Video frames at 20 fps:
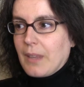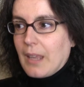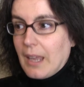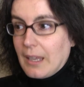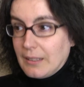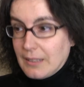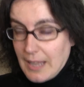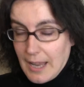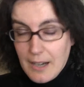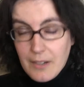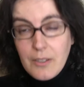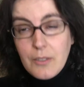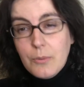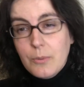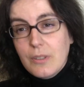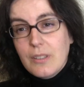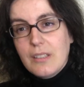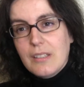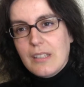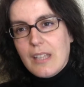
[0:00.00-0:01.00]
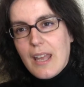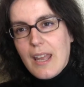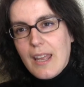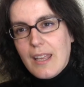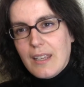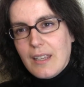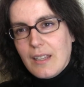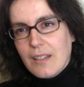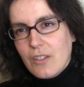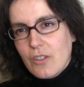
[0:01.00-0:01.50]
And Arendt would
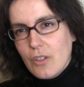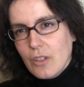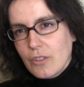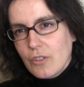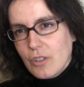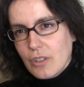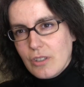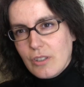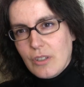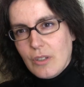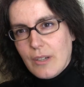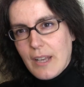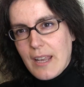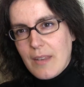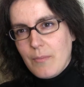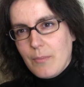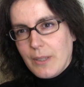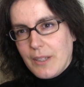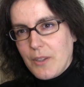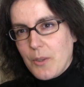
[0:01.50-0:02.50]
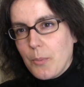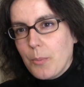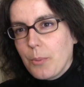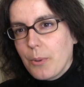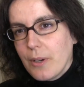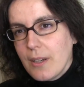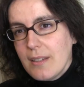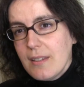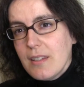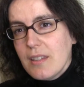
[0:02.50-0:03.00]
say it's not just your aim, but the
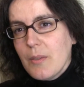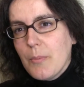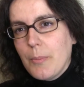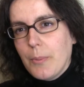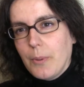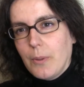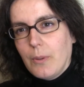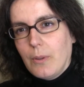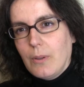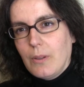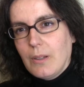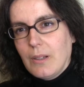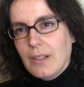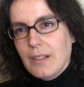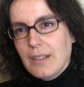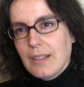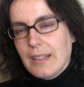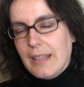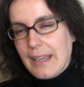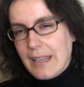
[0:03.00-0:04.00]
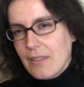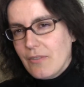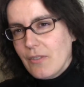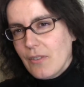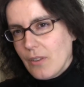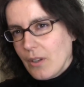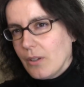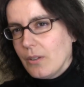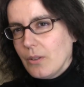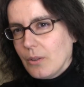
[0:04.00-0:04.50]
principle, even
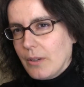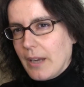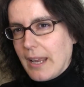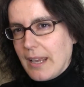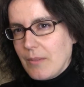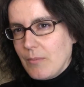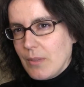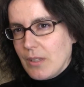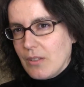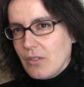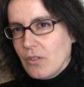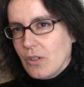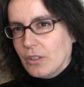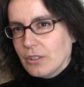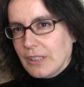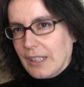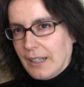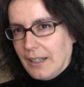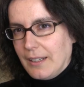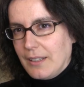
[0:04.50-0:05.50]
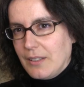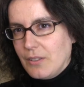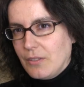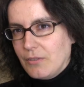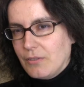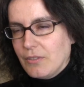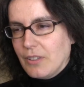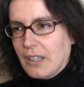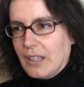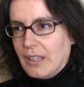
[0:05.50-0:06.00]
though your aim is not kind
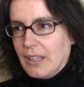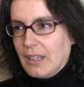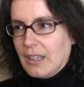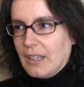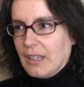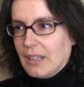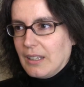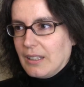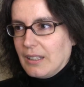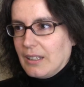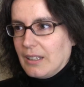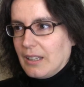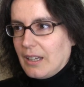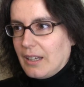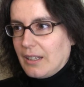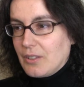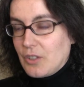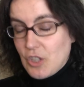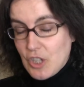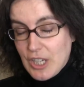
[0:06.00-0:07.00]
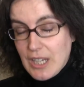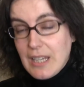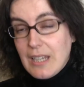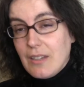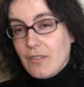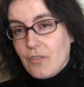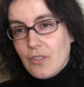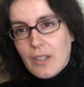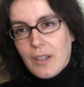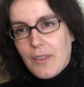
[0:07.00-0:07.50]
of
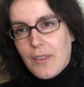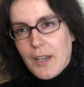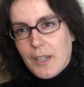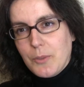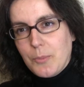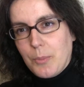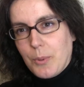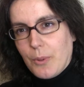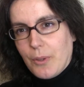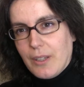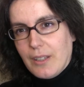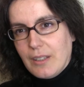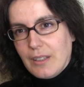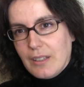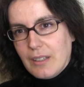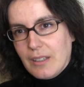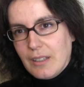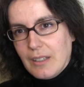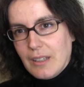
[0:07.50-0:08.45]
achieved at that point,